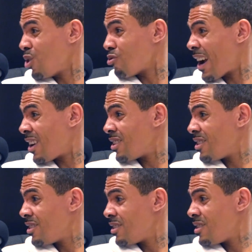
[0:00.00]
old, right?
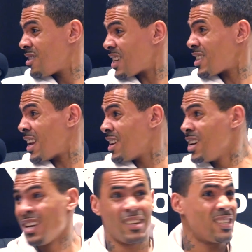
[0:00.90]
16.
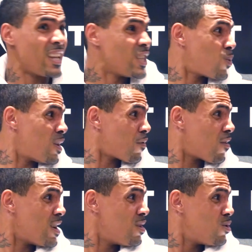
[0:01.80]
This kid's
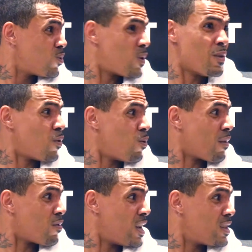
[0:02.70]
23, 24,
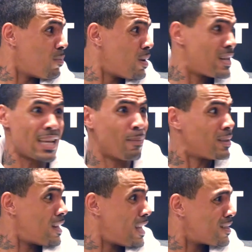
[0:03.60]
whatever he is, and been in the game
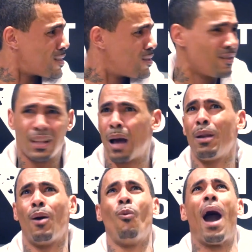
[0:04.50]
10 years. I'm
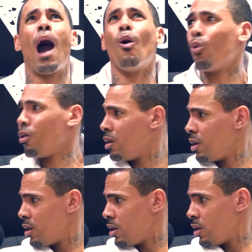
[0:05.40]
like, wow.
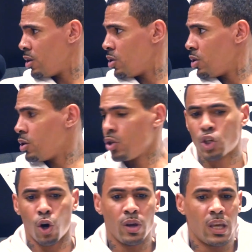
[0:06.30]

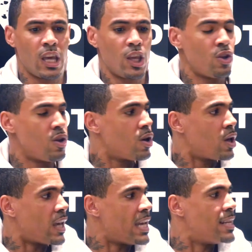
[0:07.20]
So,
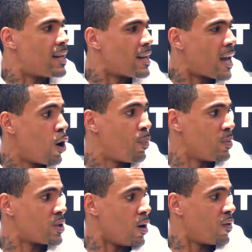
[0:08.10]
he didn't help
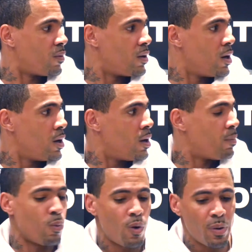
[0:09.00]
himself.
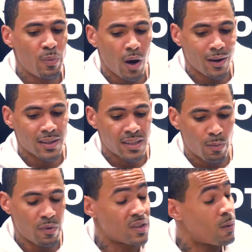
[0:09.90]
But what people got to
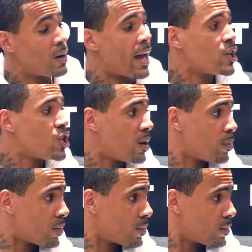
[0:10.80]
understand with someone like Chip,